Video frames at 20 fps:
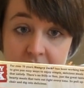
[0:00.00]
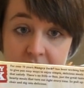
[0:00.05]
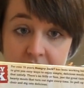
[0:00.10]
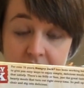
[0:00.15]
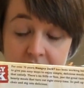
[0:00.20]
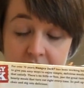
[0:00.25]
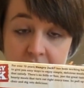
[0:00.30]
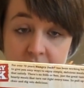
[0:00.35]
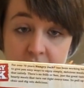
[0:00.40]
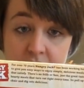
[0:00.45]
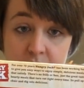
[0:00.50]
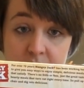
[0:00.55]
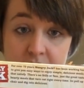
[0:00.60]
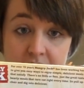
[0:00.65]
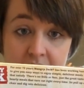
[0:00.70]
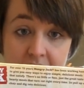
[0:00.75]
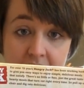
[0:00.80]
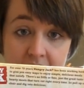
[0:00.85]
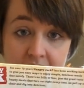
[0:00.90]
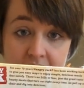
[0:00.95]
going to tell you
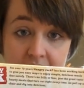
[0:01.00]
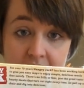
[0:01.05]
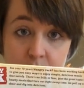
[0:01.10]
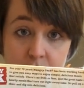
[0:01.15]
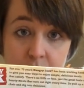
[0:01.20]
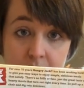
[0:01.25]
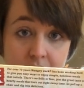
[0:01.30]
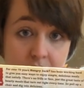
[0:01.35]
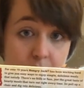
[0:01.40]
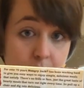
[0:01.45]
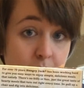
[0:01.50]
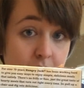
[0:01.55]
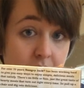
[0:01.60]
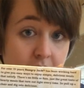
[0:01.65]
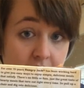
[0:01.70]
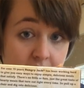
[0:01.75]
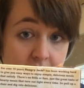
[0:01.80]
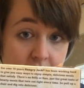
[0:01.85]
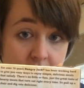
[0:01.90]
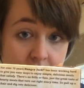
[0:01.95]
exactly what to put
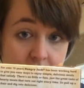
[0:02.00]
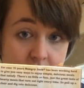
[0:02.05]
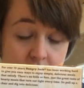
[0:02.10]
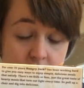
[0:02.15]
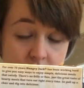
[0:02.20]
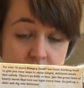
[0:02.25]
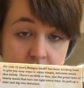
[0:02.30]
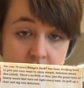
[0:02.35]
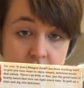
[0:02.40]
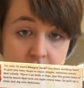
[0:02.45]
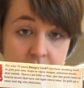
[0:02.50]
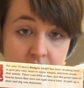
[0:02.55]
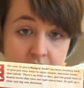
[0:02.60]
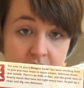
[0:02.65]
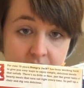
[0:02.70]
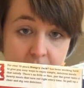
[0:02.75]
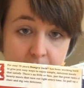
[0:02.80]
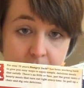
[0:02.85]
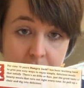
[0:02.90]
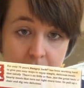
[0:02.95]
in it. So this is the
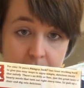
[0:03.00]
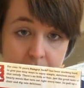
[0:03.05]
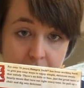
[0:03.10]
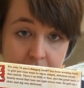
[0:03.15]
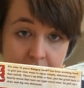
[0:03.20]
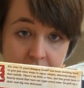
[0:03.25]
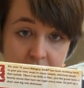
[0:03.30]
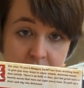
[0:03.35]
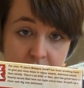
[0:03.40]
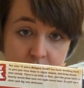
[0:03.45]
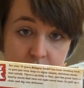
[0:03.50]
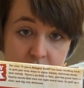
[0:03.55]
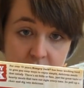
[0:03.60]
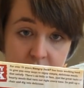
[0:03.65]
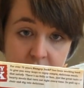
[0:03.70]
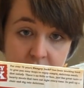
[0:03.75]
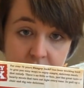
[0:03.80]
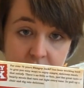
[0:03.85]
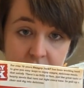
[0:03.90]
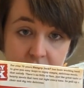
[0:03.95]
type of mix where
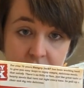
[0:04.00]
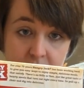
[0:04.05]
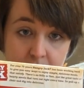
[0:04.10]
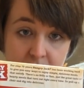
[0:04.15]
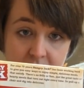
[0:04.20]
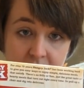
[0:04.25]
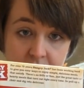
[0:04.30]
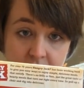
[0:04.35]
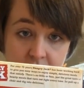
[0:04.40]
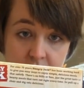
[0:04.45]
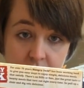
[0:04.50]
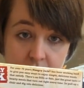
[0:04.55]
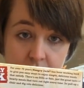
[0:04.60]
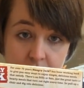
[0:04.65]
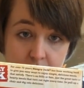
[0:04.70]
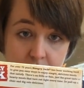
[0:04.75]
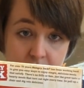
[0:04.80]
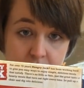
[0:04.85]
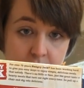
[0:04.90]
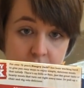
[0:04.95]
you need the mix, you
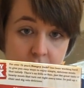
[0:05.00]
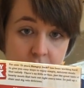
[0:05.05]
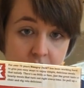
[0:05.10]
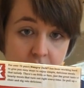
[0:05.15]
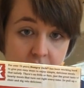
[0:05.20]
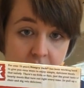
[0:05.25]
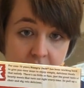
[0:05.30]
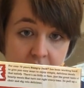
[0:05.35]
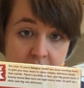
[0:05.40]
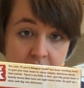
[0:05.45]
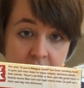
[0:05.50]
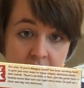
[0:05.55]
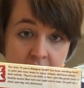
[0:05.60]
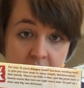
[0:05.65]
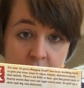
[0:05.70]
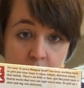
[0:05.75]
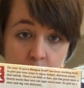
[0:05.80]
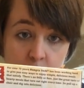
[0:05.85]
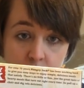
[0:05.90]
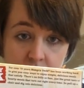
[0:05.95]
need milk, you need
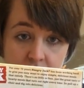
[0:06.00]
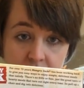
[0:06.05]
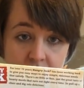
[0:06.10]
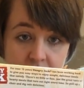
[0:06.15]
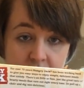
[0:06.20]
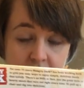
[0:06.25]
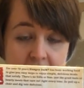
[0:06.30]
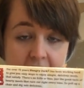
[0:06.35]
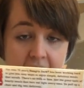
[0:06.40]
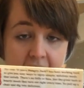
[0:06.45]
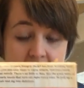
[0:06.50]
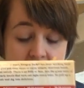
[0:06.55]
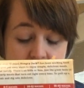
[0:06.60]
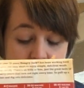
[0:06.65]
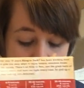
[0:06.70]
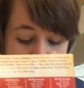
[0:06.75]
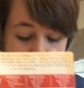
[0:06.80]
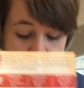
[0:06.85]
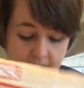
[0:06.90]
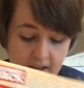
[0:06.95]
oil, and
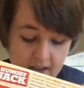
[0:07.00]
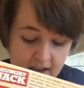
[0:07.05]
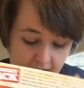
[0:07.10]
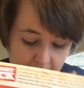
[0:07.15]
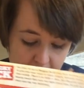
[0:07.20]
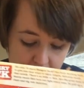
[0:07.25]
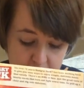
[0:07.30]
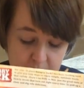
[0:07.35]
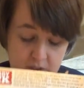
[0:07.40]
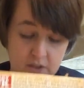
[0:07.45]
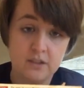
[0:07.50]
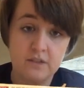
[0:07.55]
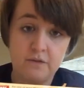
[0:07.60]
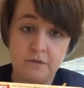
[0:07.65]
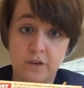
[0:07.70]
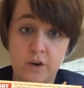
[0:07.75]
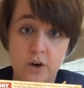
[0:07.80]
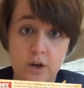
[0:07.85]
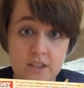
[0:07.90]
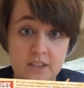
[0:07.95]
eggs. So it's
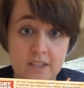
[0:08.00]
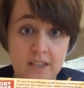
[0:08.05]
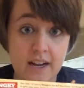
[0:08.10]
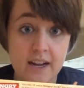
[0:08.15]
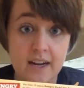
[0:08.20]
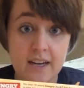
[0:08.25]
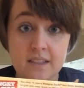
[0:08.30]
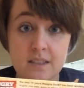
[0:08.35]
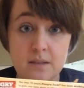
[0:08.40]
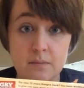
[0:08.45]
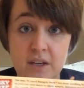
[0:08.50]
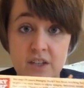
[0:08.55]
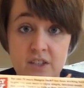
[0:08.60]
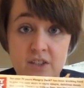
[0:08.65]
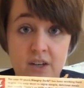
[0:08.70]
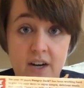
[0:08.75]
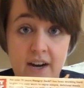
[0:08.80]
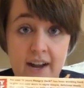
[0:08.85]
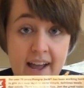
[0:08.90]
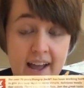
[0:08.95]
for today, to make
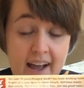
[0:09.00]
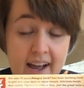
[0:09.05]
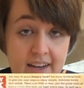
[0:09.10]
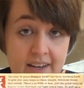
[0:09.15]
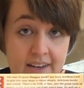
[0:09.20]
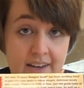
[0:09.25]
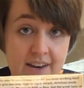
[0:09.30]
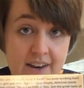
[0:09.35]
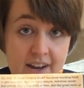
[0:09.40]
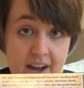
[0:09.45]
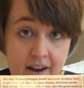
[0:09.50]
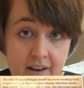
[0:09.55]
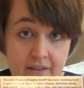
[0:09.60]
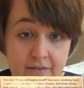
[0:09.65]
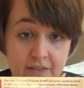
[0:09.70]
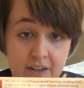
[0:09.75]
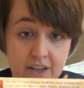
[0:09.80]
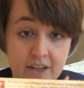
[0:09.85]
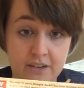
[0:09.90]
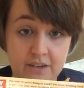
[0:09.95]
sure I had
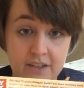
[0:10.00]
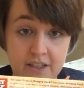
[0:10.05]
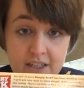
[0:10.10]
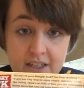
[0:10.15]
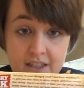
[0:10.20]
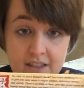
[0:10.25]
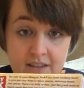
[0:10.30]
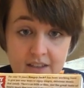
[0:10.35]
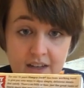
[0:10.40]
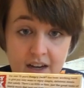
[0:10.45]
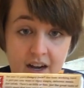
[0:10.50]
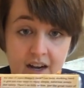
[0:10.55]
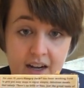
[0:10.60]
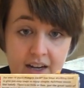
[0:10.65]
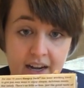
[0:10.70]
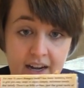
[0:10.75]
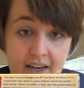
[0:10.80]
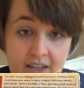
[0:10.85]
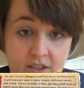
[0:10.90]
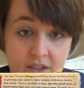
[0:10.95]
enough ingredients,
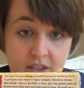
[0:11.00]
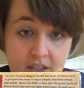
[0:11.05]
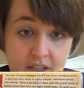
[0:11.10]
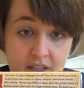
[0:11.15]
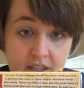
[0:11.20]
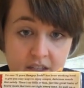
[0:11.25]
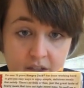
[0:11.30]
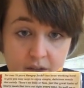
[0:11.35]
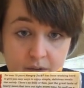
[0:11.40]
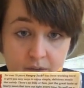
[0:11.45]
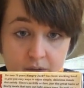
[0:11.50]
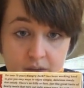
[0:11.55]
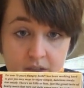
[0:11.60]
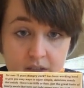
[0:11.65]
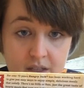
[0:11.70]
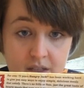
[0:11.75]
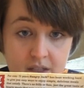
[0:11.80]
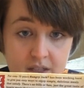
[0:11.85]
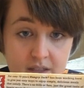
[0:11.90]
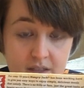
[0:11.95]
I actually
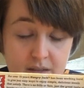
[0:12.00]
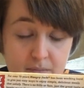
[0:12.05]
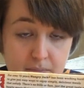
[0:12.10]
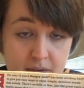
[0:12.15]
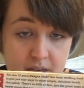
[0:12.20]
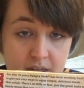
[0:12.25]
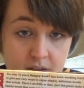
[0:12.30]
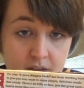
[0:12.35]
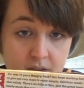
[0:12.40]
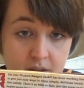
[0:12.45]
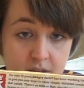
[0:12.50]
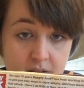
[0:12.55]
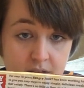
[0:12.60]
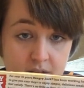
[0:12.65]
used this middle